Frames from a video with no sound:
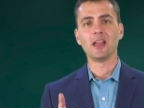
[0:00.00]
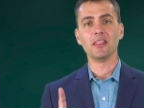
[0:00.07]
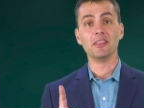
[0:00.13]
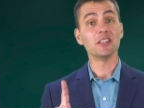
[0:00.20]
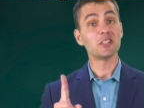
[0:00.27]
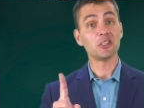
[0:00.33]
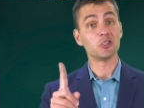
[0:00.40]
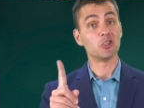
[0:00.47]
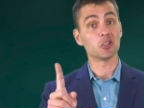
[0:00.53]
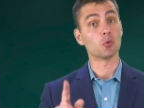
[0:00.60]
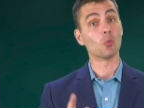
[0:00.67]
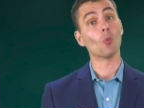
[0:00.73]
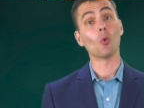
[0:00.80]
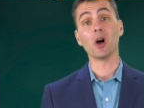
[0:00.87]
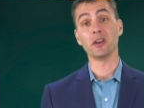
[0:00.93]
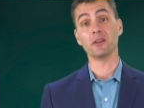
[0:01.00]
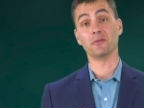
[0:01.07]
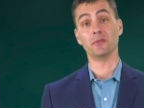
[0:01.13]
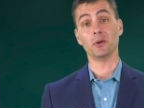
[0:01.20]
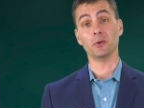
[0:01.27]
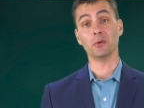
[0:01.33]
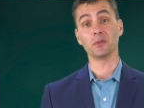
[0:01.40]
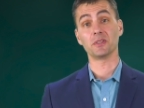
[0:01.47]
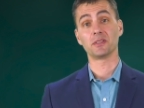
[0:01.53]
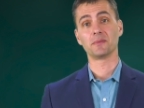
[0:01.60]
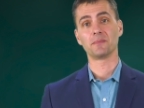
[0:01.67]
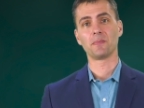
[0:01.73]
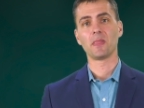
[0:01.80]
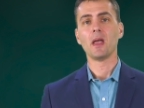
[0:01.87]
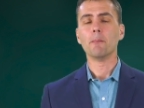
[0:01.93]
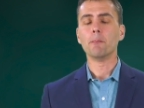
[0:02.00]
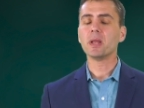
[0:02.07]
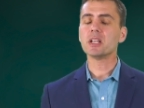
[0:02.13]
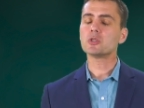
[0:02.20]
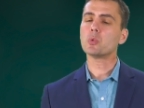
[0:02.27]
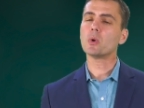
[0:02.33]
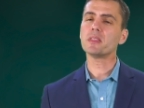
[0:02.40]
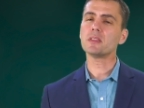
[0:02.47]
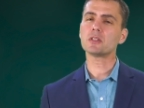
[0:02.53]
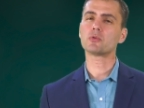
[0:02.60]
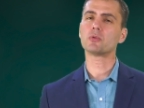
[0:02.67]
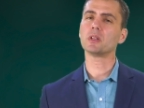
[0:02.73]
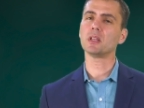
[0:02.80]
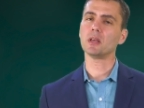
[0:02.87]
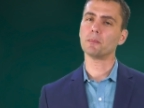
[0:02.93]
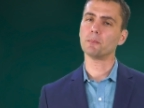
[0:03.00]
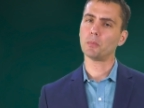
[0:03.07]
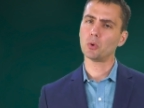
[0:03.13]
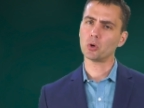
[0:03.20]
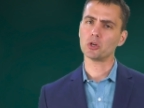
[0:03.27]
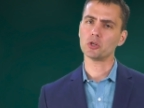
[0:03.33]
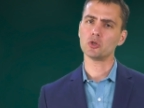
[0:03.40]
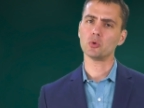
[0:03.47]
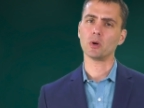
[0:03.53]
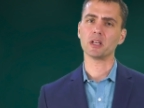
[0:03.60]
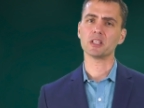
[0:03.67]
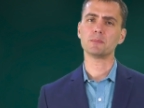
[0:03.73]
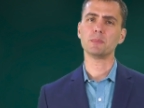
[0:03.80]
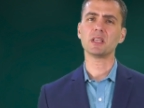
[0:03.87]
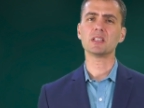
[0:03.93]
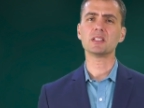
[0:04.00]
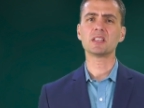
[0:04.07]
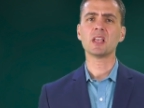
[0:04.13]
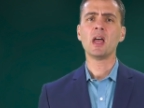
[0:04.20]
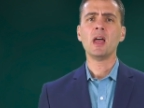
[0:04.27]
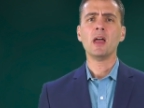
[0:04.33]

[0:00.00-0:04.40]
This is just one of those. But it's one that's really important to us because